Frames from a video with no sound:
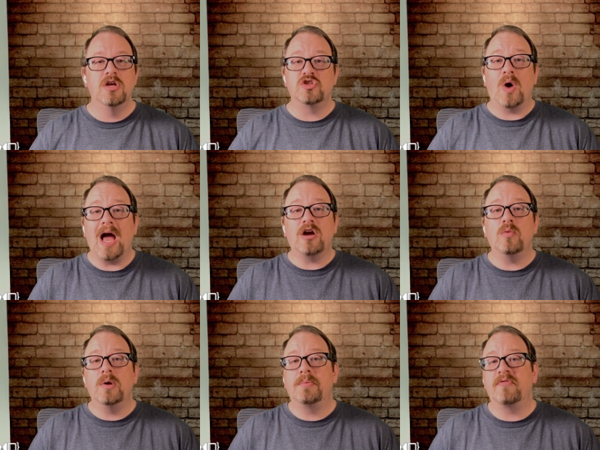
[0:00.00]
so, how can
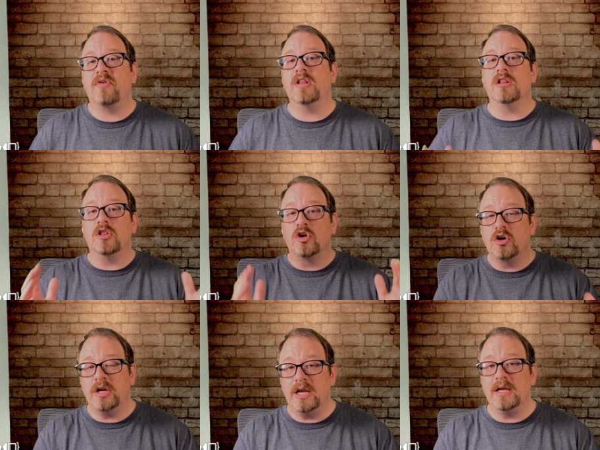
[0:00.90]
we prevent
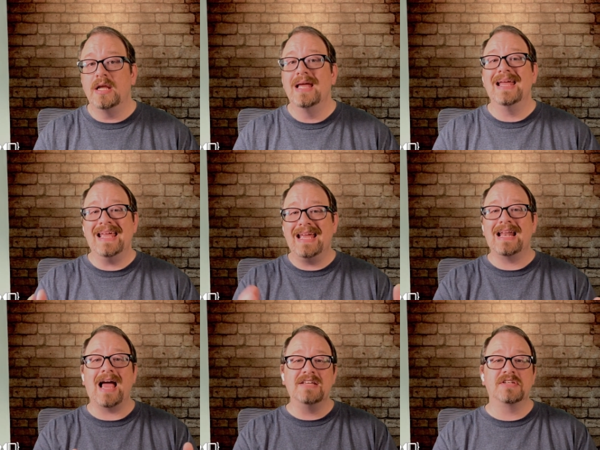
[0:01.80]
learning in
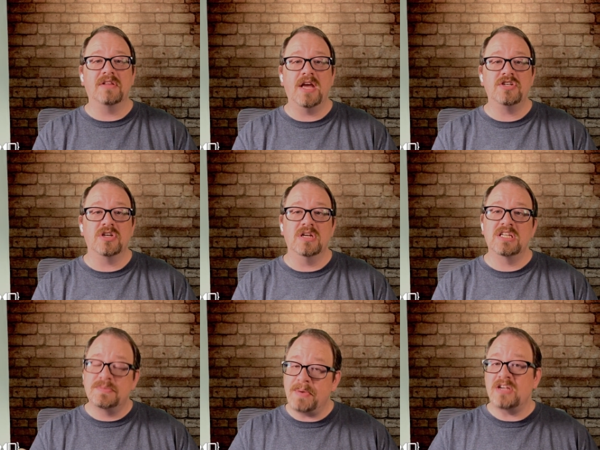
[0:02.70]
isolation,
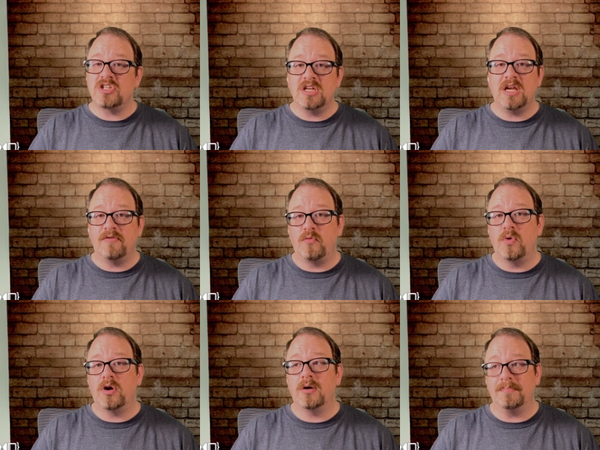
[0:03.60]
especially if
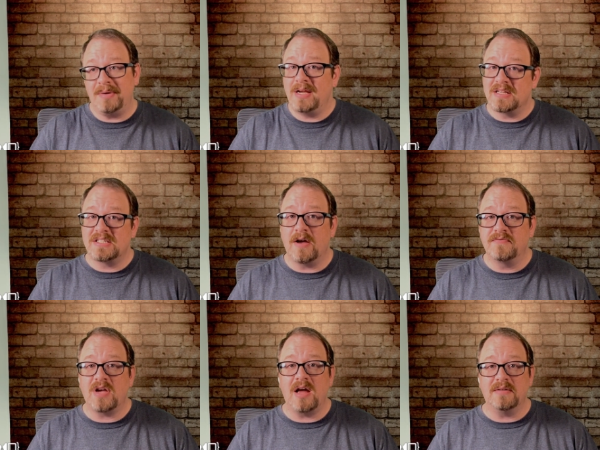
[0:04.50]
we're being a self
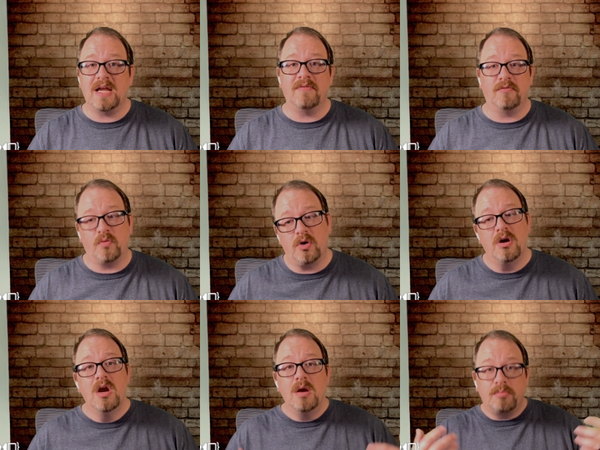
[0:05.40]
taught dev, if we're
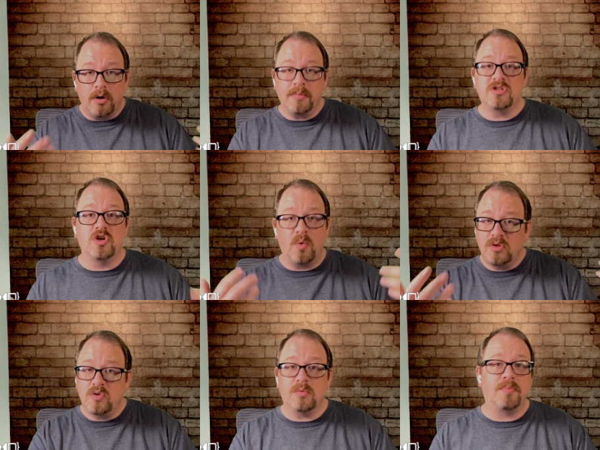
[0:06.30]
pretty much going
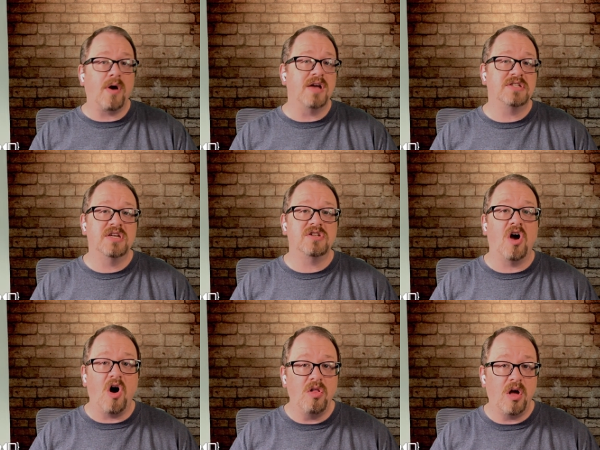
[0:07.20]
through the process
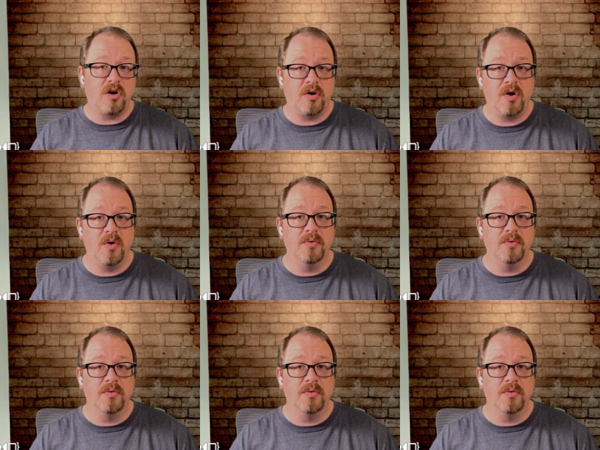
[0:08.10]
all on our own?